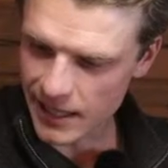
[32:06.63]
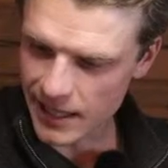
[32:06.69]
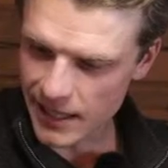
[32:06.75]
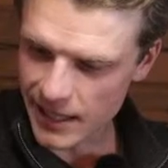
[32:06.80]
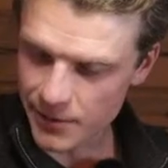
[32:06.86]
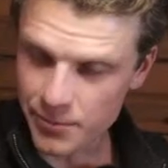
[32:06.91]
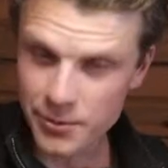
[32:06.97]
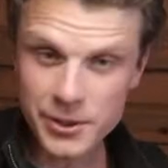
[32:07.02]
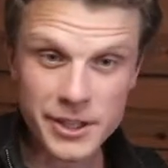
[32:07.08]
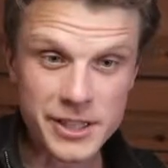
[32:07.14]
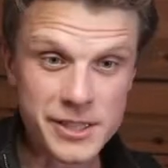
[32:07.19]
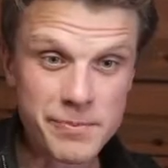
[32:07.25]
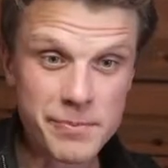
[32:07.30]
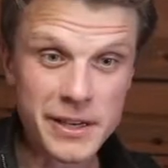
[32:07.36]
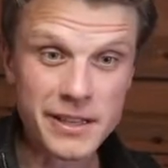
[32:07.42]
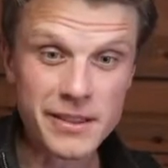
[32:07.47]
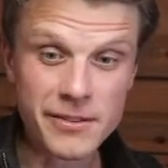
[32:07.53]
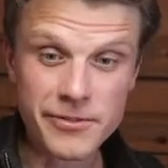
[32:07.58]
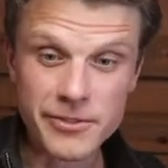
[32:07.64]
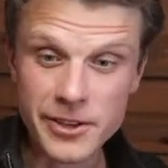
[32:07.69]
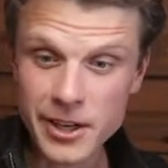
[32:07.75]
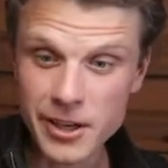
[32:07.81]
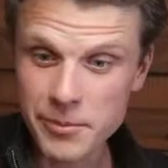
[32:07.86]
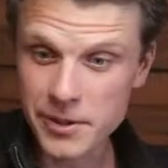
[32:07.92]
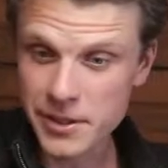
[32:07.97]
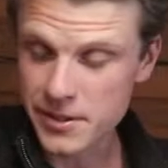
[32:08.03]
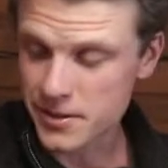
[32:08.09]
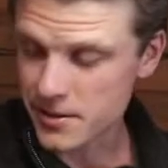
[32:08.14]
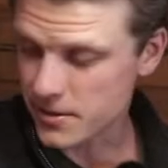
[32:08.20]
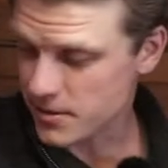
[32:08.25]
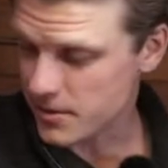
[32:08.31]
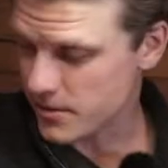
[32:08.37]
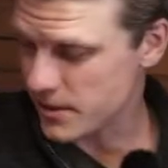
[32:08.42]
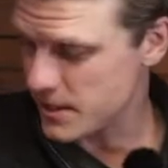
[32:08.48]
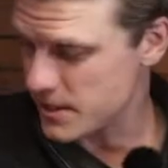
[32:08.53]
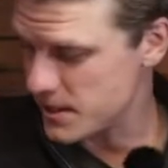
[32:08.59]
would expect the phenomenon to look
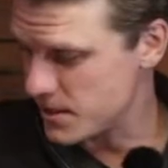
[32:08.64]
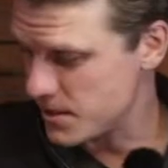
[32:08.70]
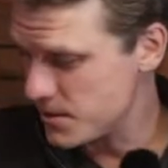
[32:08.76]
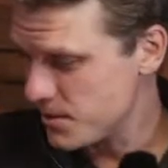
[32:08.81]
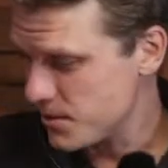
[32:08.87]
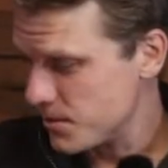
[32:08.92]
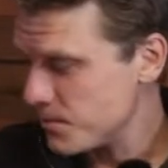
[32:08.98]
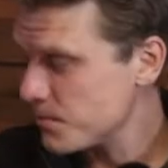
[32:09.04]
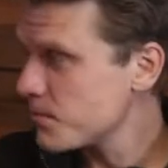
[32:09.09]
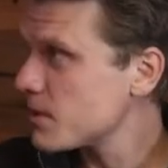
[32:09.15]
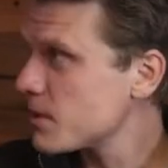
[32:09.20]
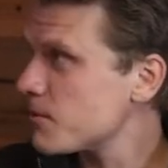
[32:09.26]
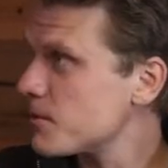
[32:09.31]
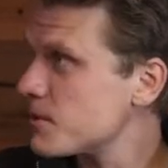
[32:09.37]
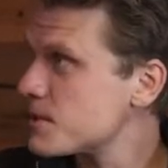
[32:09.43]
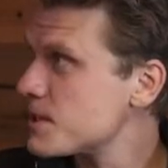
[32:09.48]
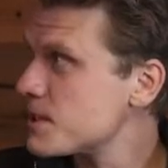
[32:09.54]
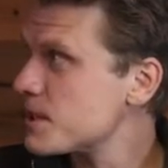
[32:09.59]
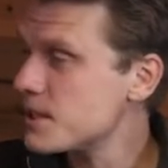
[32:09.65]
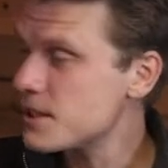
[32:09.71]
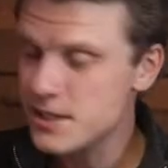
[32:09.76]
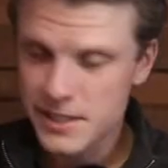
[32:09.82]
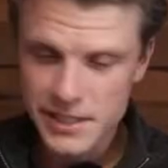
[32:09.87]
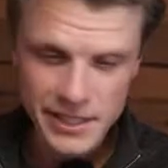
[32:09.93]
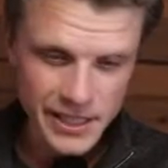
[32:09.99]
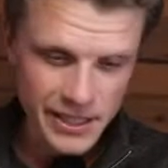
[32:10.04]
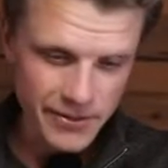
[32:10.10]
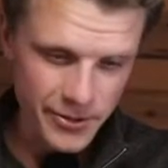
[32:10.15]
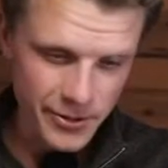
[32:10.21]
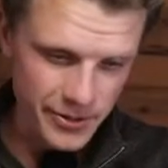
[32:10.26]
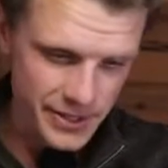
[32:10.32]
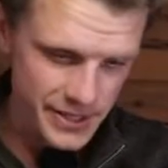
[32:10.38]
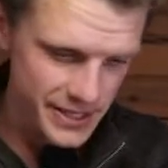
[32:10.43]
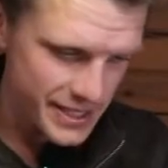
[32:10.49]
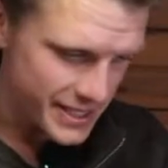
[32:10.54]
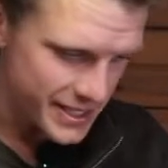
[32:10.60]
crazy too, if you see it. I've only
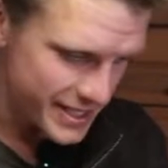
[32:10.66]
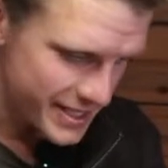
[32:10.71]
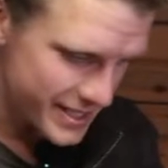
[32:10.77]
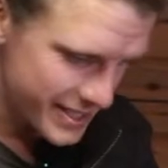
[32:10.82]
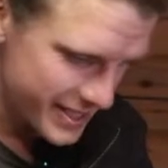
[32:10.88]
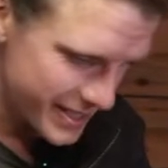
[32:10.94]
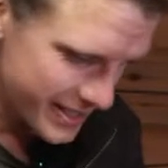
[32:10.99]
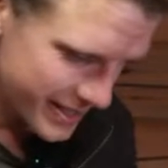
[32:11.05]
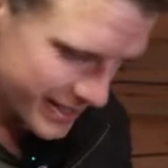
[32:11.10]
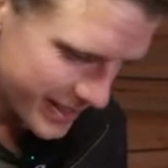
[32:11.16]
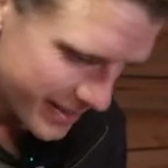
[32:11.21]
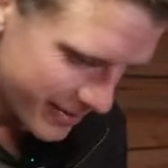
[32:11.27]
seen it in